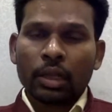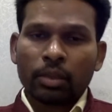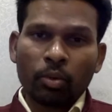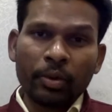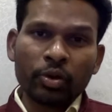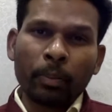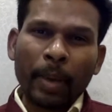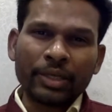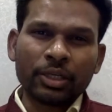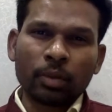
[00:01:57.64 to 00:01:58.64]
The moment you are
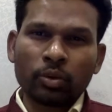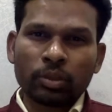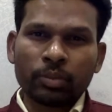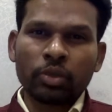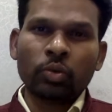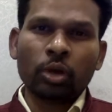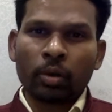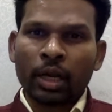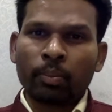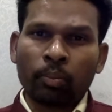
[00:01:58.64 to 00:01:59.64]
passionate about something, you will
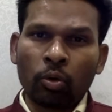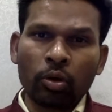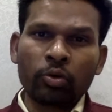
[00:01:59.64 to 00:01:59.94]
not get bored,